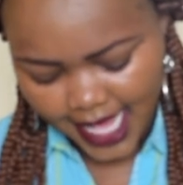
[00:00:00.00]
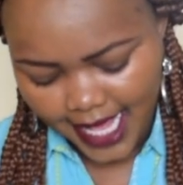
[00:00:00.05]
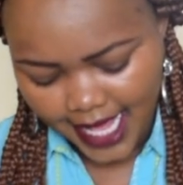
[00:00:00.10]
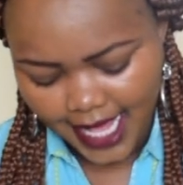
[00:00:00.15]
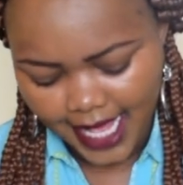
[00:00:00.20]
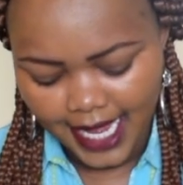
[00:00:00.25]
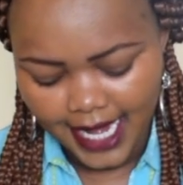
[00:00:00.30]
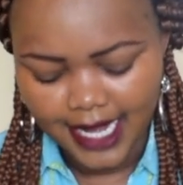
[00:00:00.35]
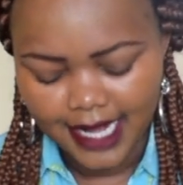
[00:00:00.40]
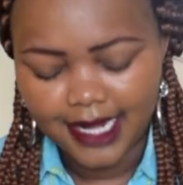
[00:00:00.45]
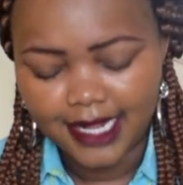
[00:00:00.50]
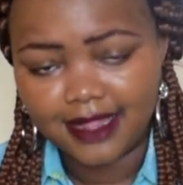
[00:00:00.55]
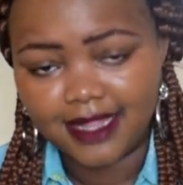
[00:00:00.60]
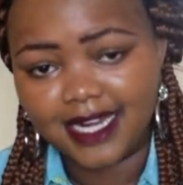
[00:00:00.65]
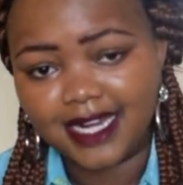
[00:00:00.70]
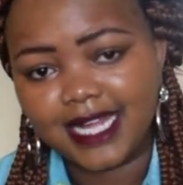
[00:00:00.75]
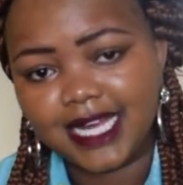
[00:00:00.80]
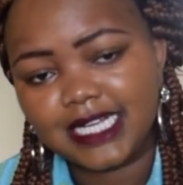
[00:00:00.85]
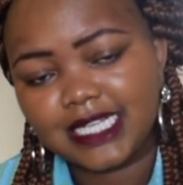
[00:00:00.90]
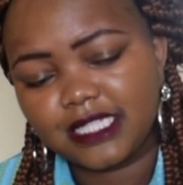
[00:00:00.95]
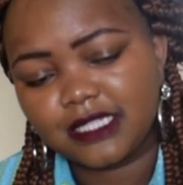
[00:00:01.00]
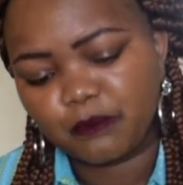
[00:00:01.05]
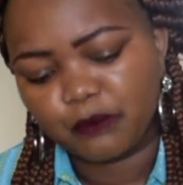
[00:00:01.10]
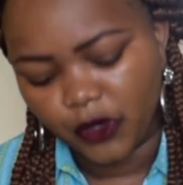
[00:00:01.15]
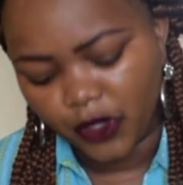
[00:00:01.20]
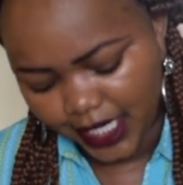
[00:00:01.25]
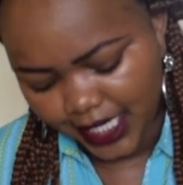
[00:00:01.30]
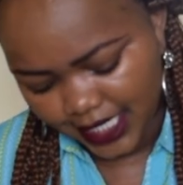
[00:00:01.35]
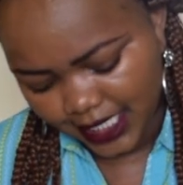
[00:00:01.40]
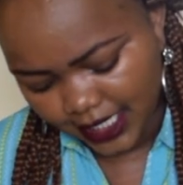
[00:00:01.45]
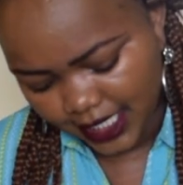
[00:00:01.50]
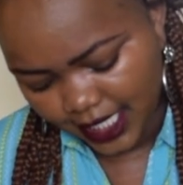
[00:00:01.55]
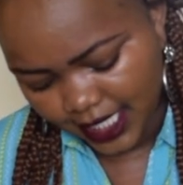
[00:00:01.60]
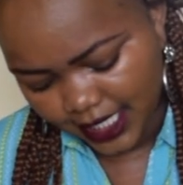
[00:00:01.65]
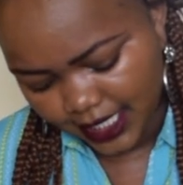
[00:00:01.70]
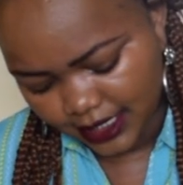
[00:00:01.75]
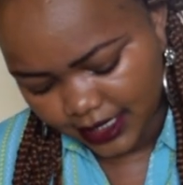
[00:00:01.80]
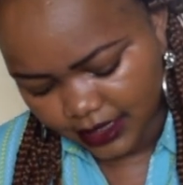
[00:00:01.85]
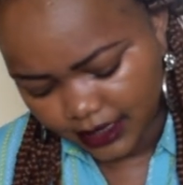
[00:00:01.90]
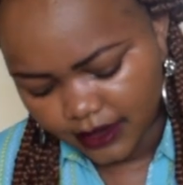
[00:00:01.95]
And the next point
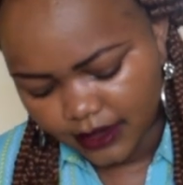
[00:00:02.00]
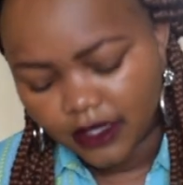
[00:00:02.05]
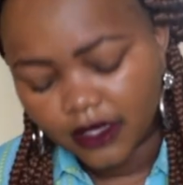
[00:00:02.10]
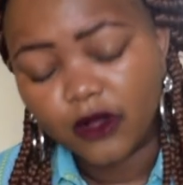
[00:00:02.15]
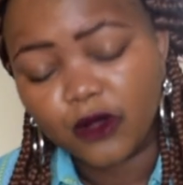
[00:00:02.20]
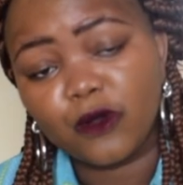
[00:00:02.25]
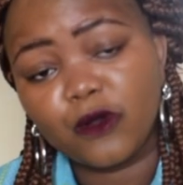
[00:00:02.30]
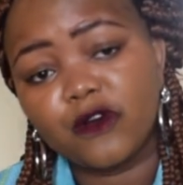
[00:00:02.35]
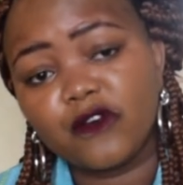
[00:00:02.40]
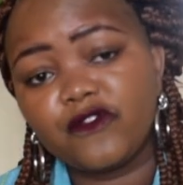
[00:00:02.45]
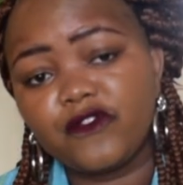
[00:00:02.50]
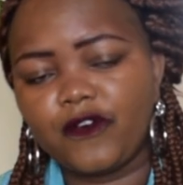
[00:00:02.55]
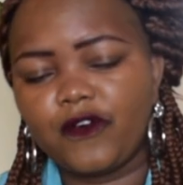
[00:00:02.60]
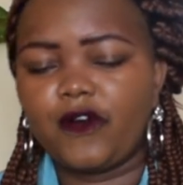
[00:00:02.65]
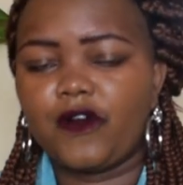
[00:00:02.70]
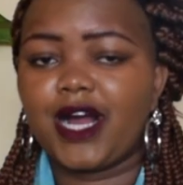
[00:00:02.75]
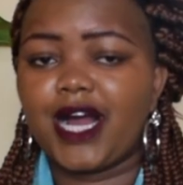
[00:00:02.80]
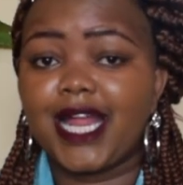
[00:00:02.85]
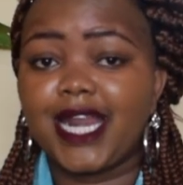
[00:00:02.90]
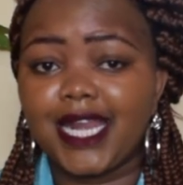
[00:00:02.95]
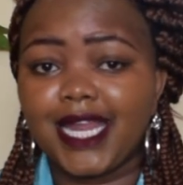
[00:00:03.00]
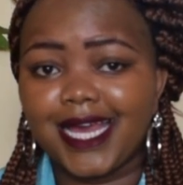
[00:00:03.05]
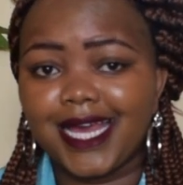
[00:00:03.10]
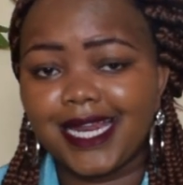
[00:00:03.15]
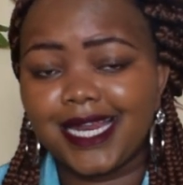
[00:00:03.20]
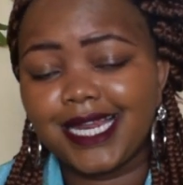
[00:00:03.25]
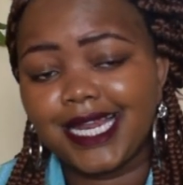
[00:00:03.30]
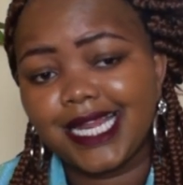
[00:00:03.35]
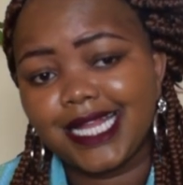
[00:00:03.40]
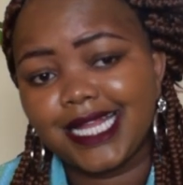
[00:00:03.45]
is go for a nail